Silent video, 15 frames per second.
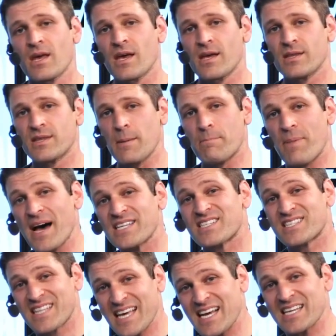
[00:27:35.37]
the
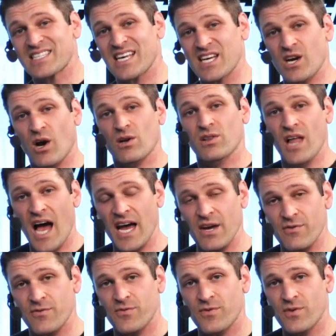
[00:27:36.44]
best things in our
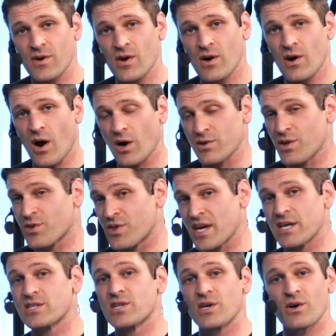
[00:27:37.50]
life are the
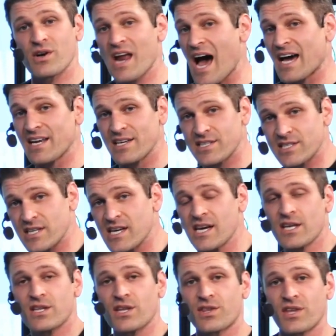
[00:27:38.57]
things that are not easy,
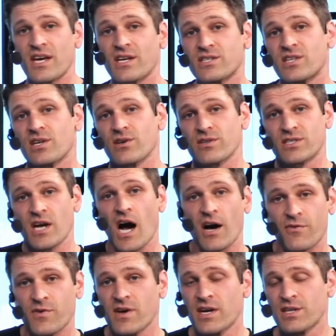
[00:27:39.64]
the things that are
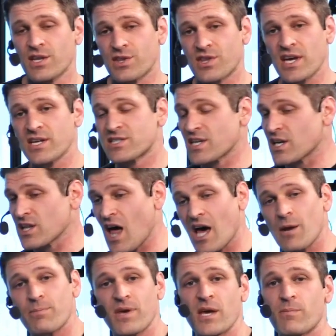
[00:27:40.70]
tough, the things that a
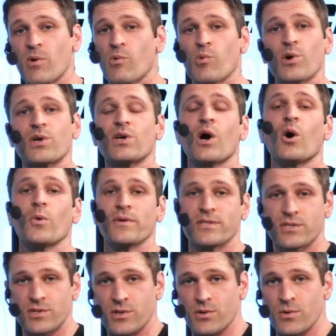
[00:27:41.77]
lot of people wouldn't
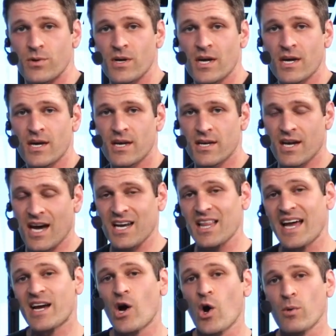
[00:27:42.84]
always do. Kind of
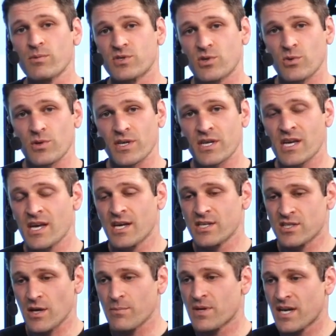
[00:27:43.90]
like homeschooling.
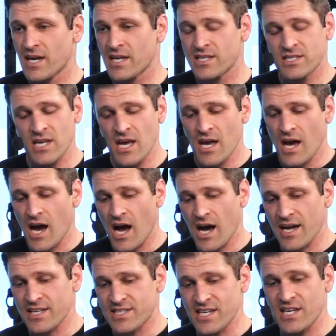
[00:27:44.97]
Some kids,
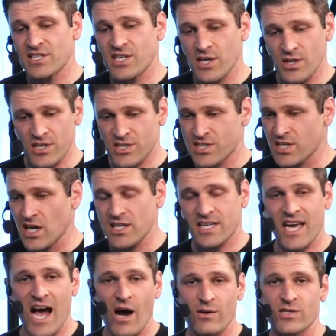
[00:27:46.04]
it's easier to sit on the
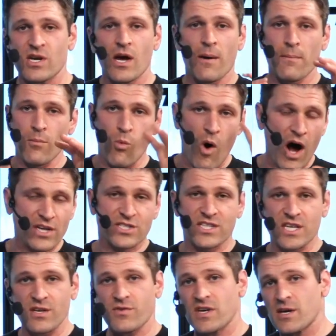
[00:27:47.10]
couch, watch
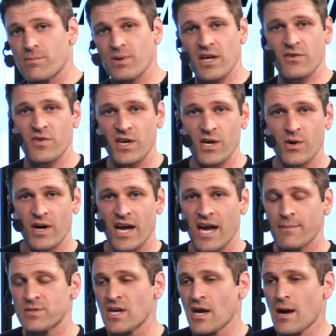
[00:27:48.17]
TV, play video
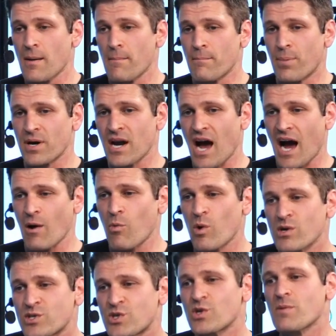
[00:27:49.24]
games, but I
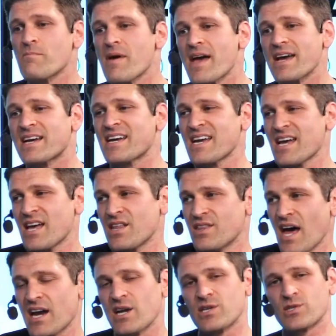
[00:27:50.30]
want you to make
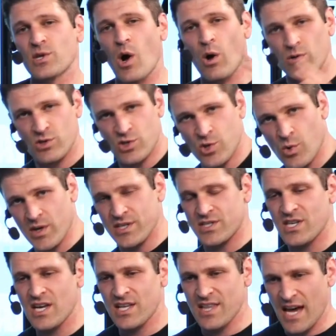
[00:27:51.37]
that adult
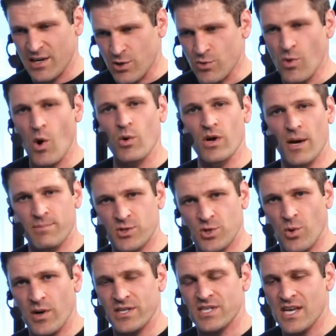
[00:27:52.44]
choice, that grown-up
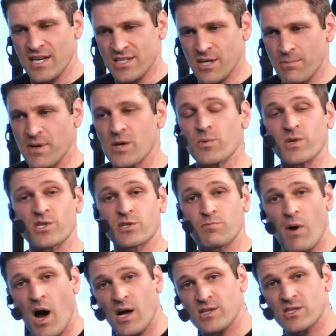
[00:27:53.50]
choice to be
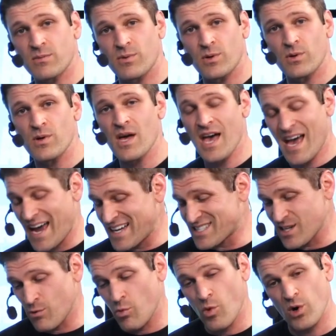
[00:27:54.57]
responsible and
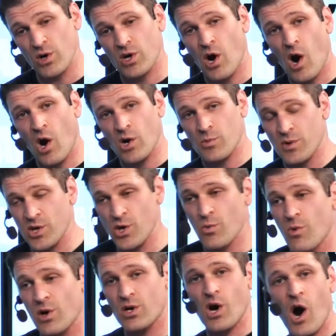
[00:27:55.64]
to work hard. When you
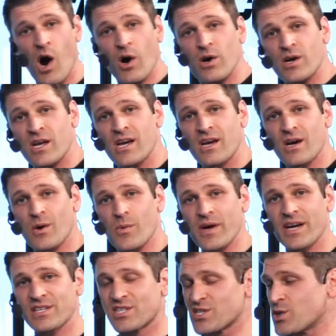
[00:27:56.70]
work hard, we
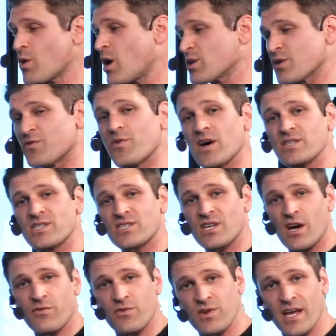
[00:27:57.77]
get to do all the fun
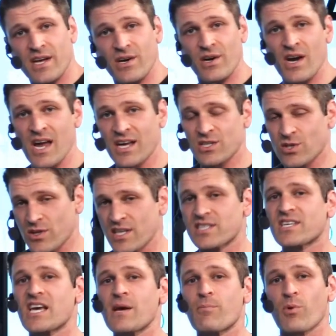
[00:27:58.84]
stuff later. So let's
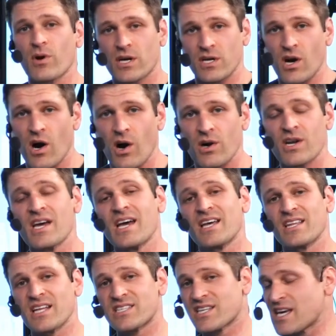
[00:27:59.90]
keep working hard.
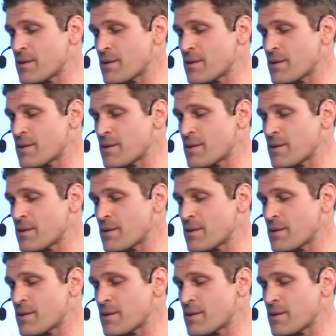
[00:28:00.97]
Let's keep